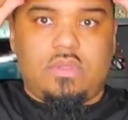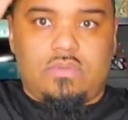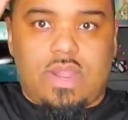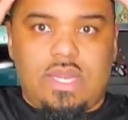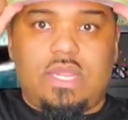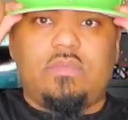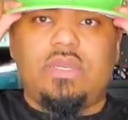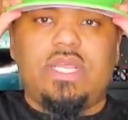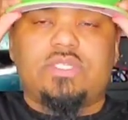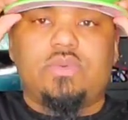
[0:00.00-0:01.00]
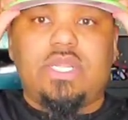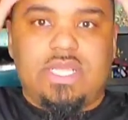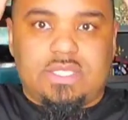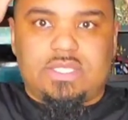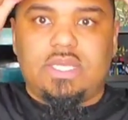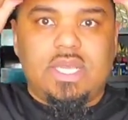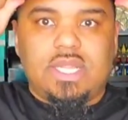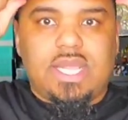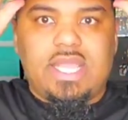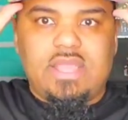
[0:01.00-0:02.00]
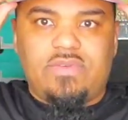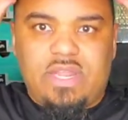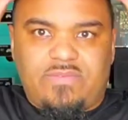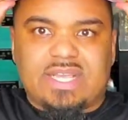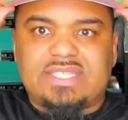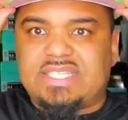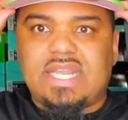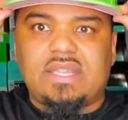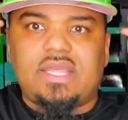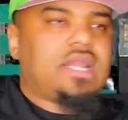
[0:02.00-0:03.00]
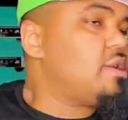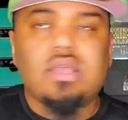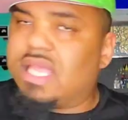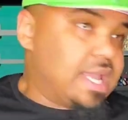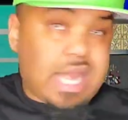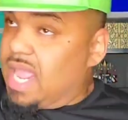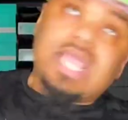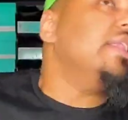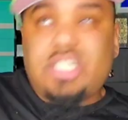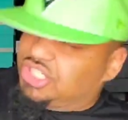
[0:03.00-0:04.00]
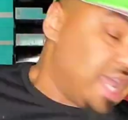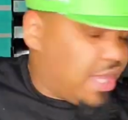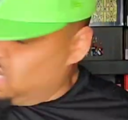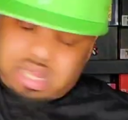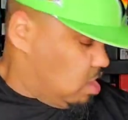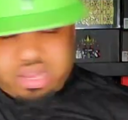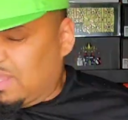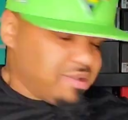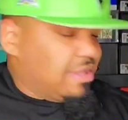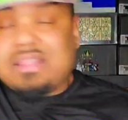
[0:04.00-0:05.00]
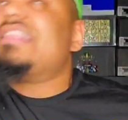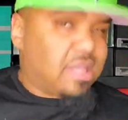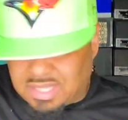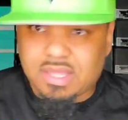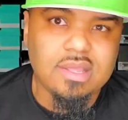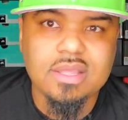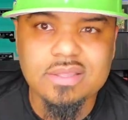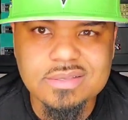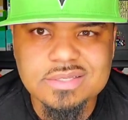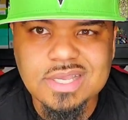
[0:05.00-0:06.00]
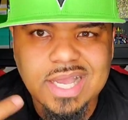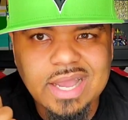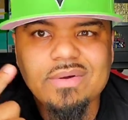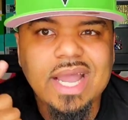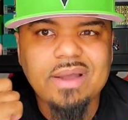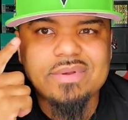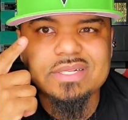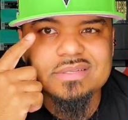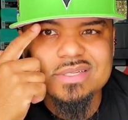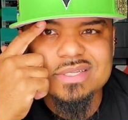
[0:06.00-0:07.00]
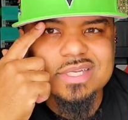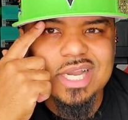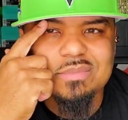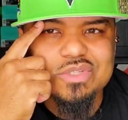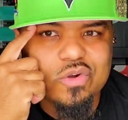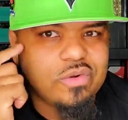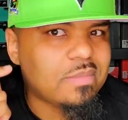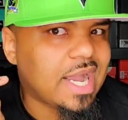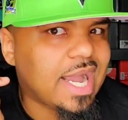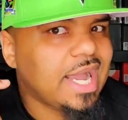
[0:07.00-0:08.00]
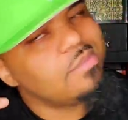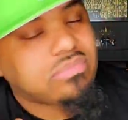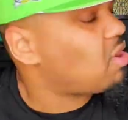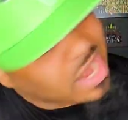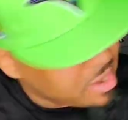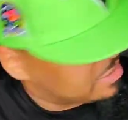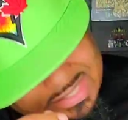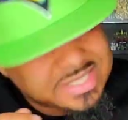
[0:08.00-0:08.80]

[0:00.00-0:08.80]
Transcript: Right there. But this one is like, even if I sit it there and I get to shaking. You see how, how it comes over my eyebrow, it